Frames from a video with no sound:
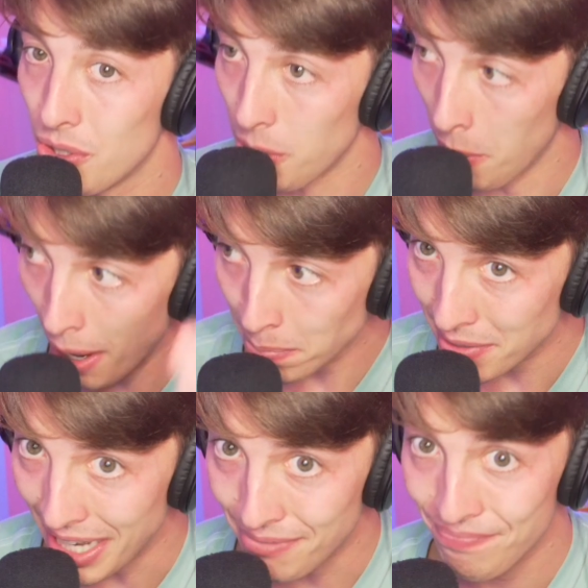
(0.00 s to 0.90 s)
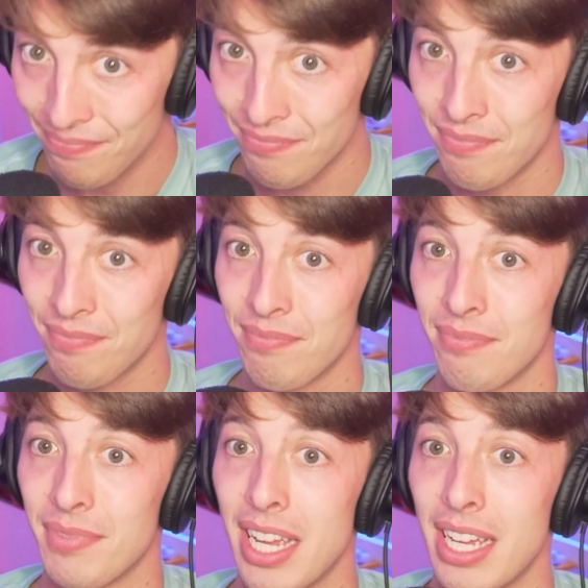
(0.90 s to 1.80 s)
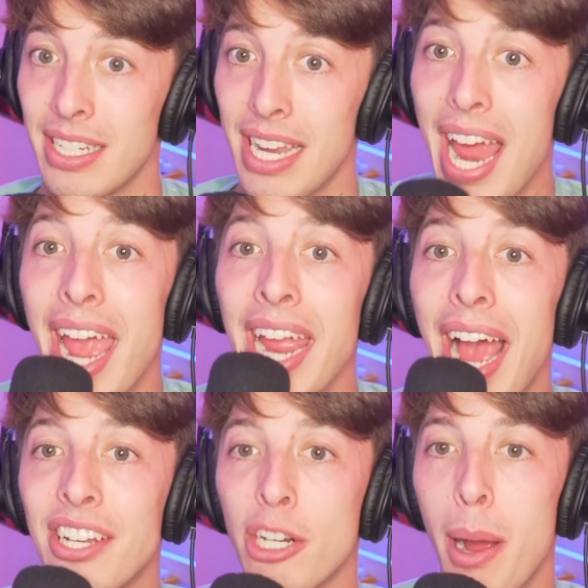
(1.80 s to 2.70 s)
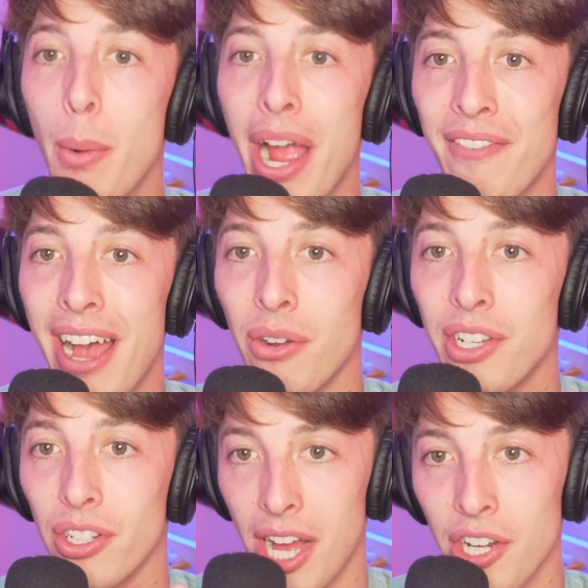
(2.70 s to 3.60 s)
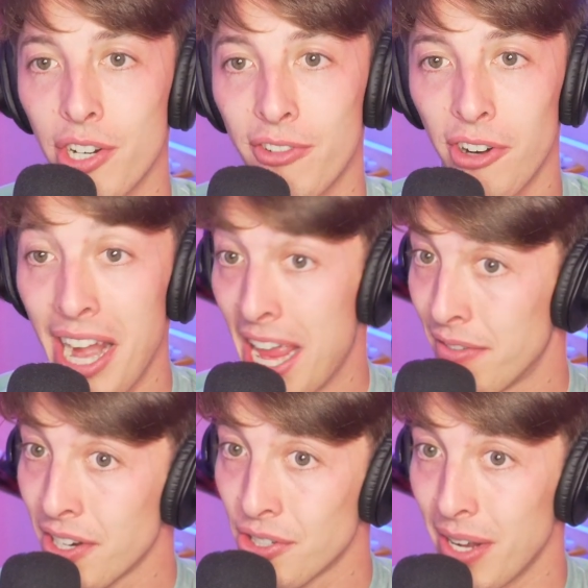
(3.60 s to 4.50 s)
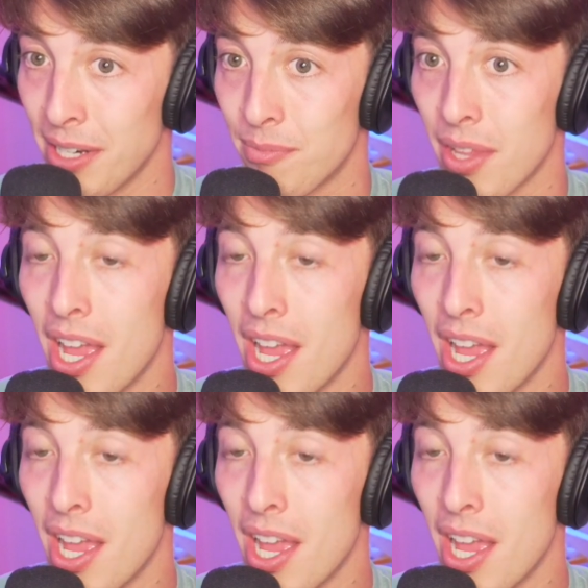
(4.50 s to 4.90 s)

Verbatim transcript: So update. Ooh. Today I took my wife out to lunch for our anniversary.